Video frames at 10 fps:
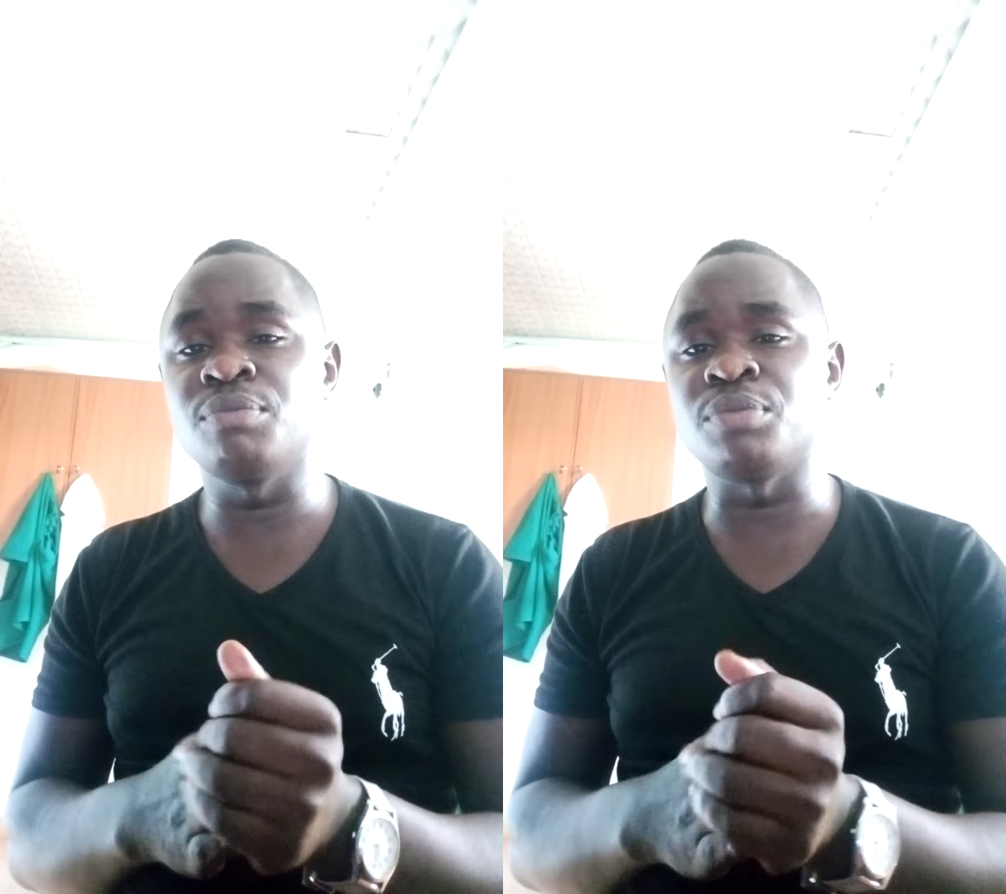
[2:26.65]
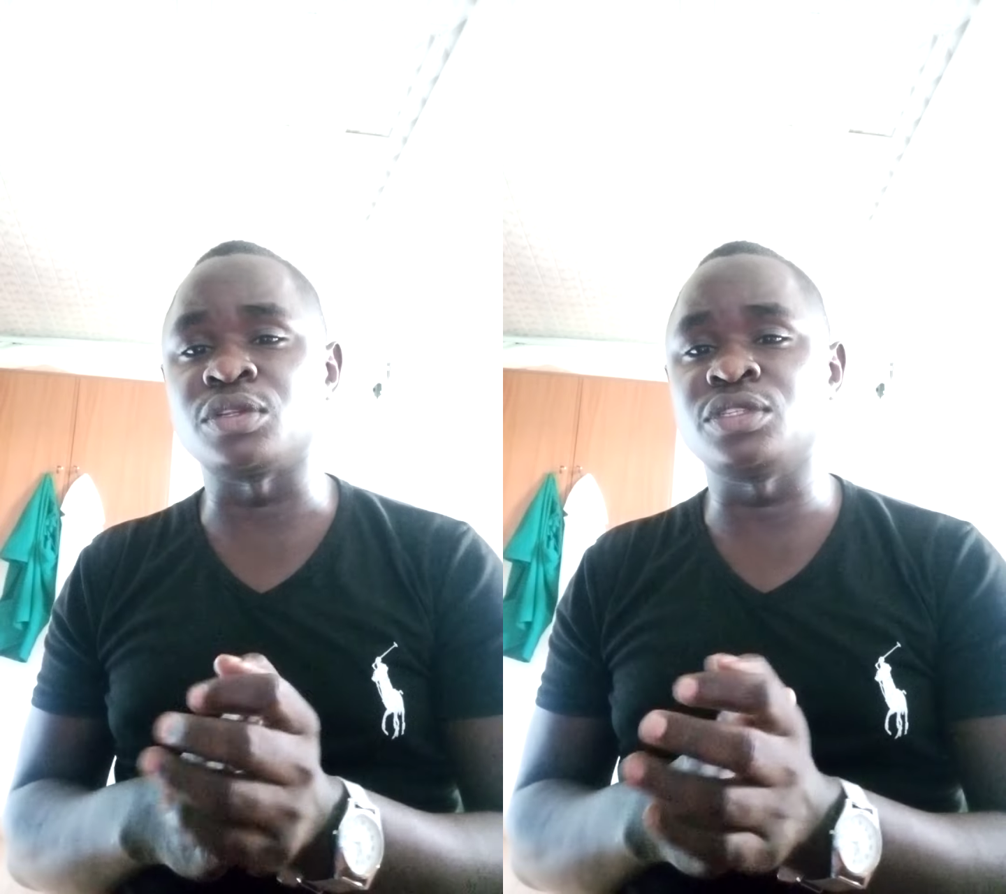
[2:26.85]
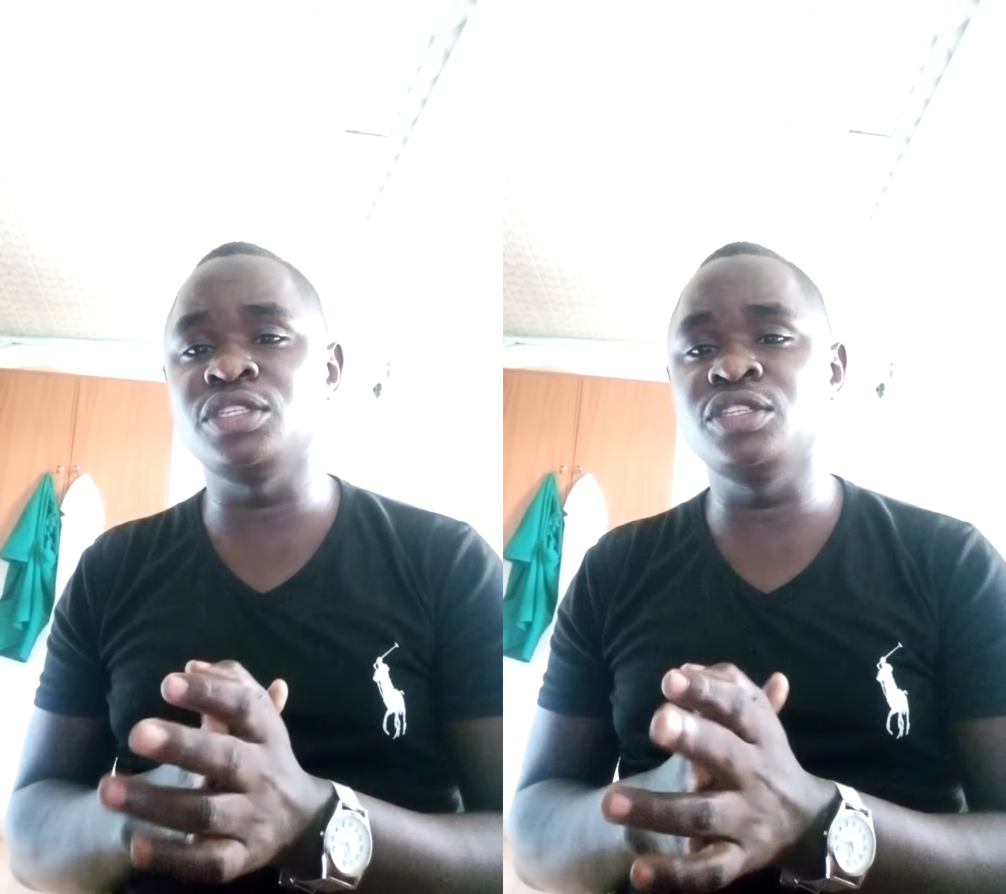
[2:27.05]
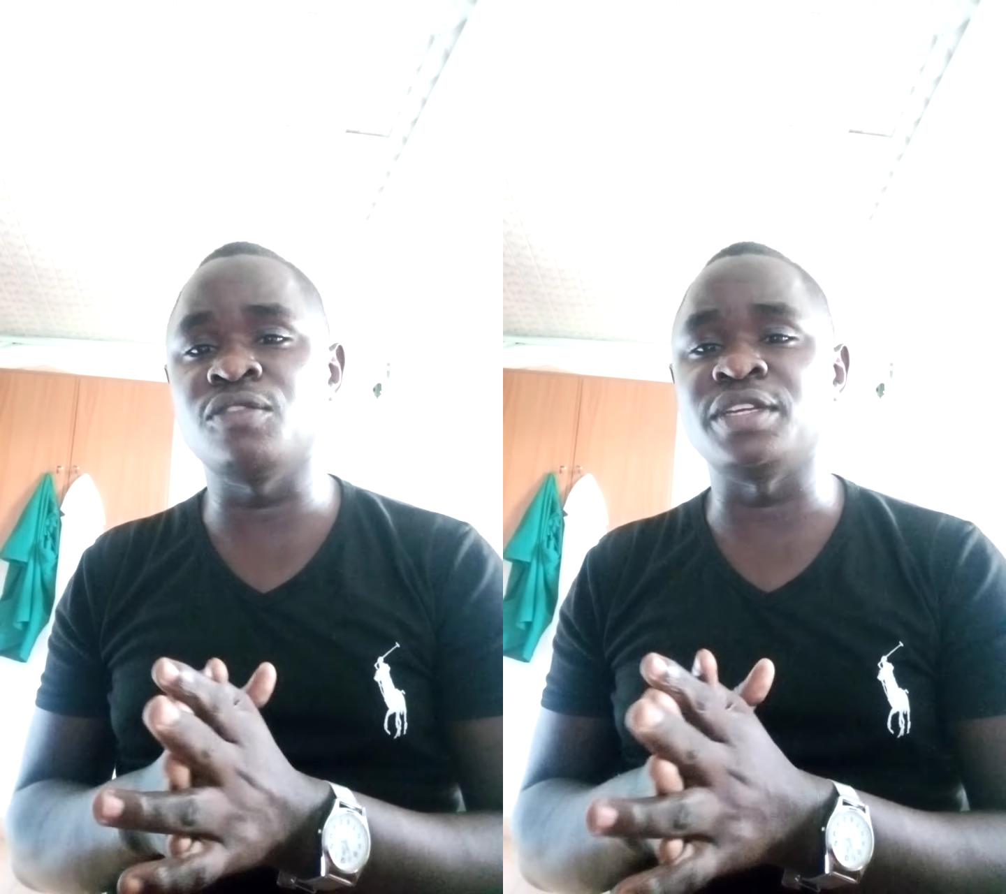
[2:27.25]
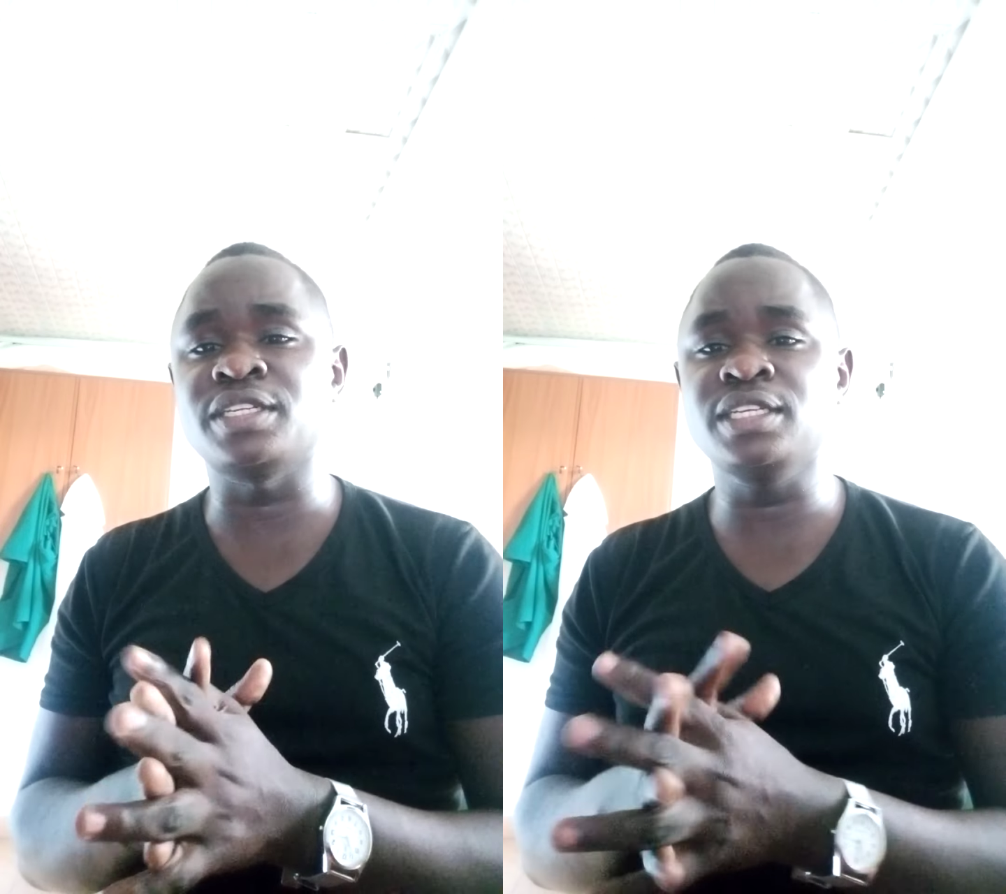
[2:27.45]
procedure
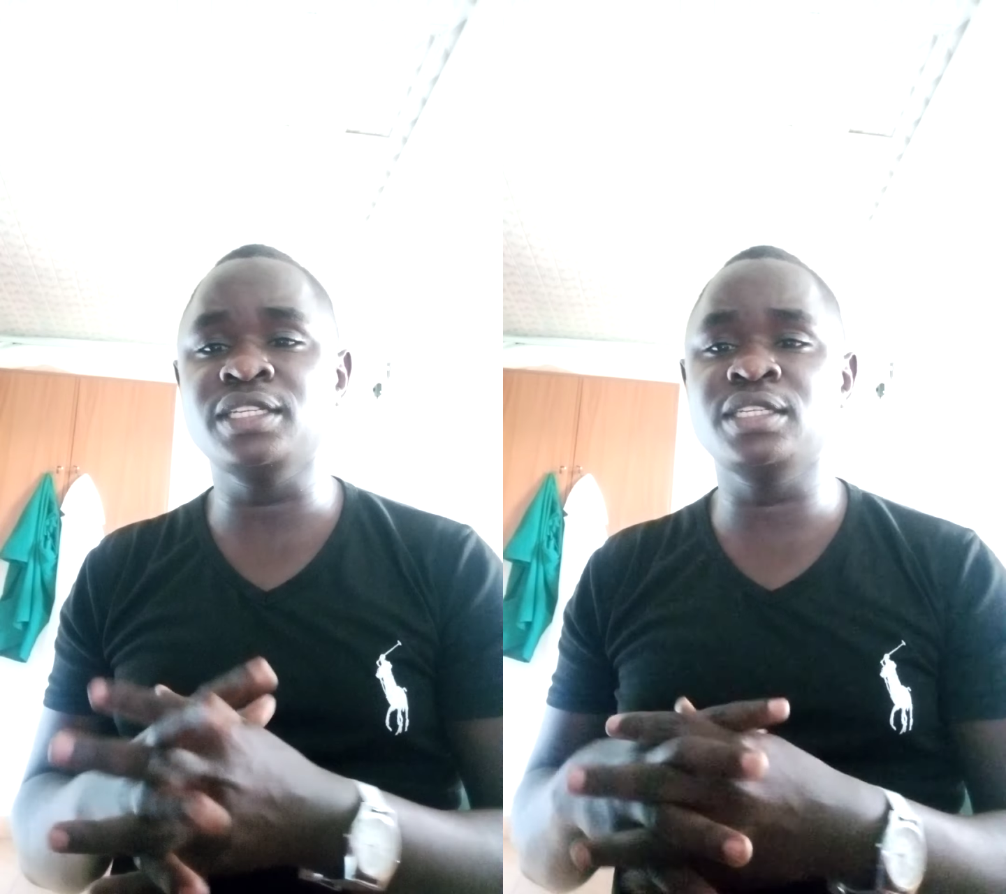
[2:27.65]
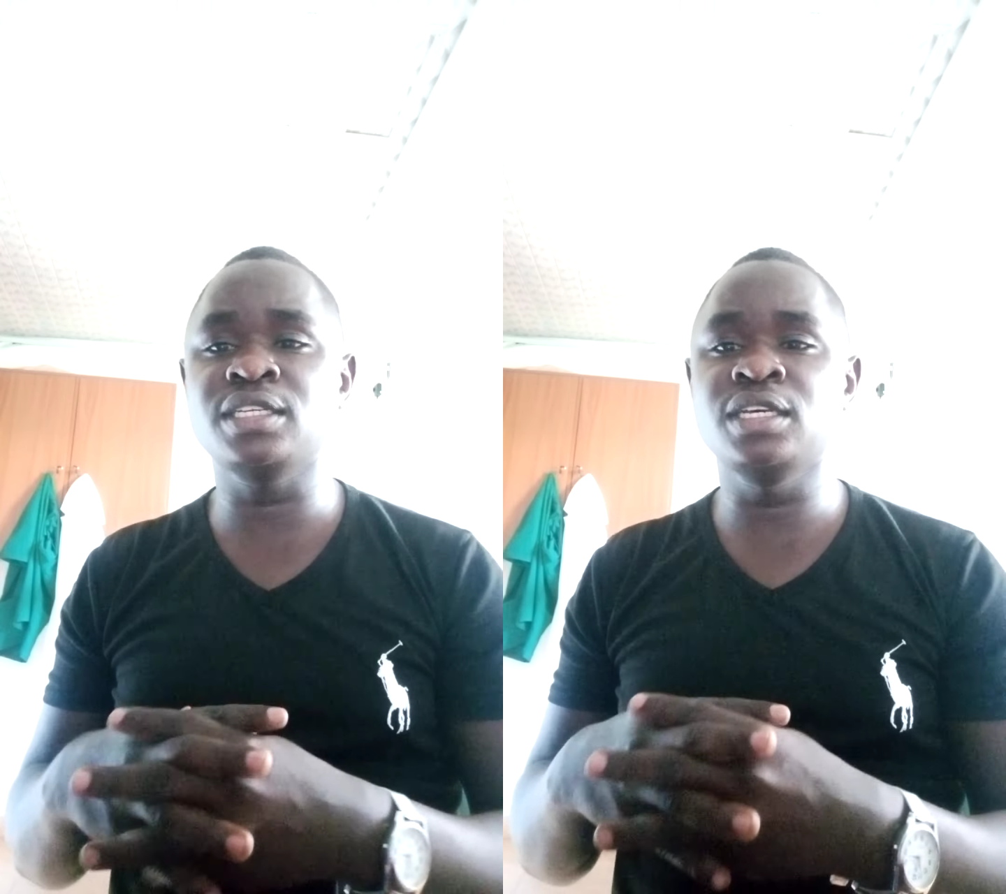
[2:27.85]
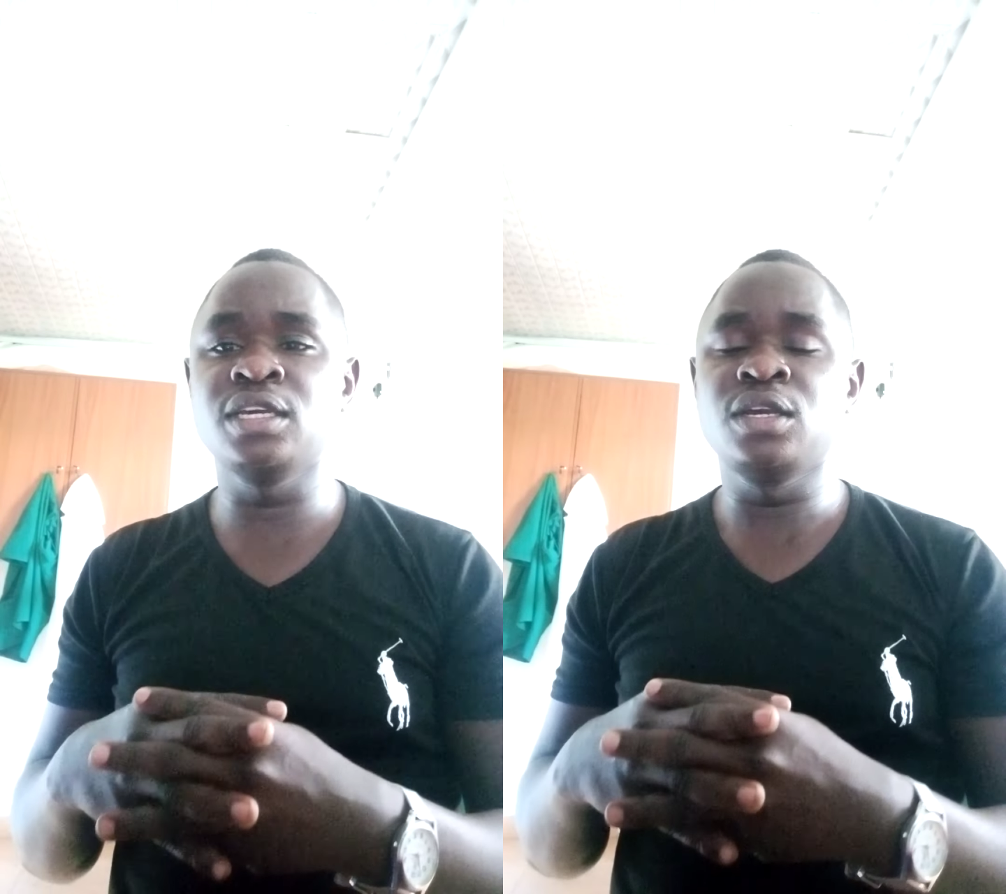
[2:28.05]
of the test,